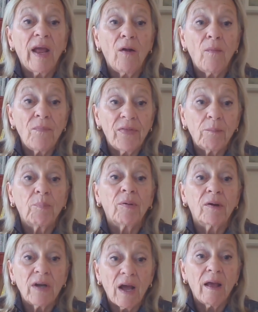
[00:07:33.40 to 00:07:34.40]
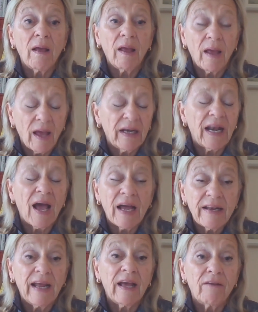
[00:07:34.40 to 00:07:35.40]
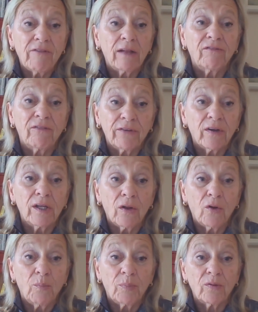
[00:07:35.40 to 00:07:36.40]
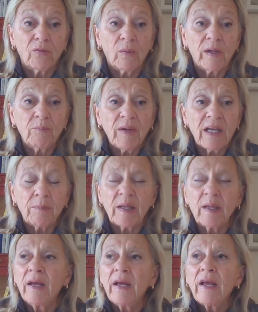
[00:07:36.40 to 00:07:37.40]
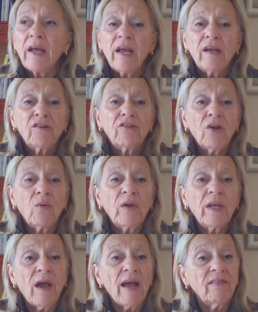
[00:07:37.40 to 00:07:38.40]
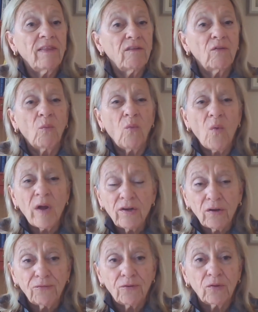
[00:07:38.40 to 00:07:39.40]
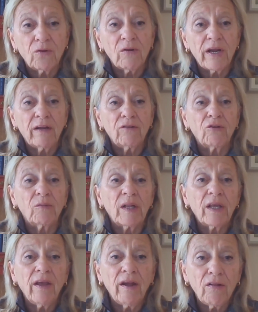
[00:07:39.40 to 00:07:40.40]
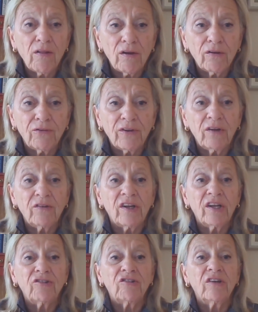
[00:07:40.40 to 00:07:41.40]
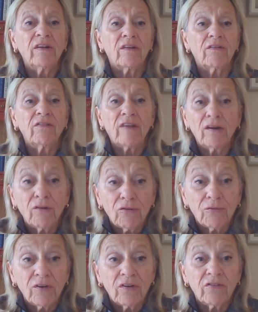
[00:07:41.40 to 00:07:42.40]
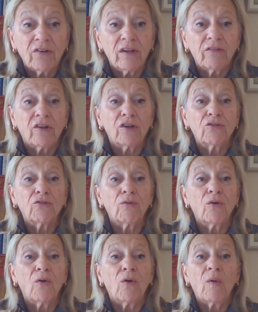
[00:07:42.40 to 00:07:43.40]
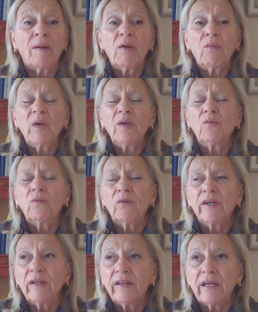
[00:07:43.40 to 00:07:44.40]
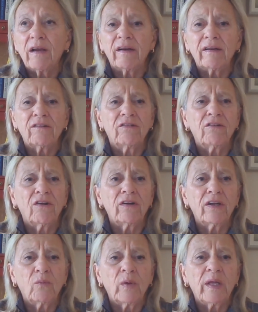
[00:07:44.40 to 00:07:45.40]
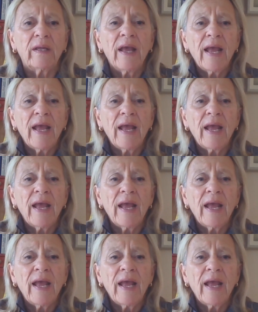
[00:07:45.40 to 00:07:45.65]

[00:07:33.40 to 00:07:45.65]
help them not have a very low birth weight baby. So we got these wonderful grants from the Kellogg Foundation, the Centers for Disease Control. I mean, we really got it started. We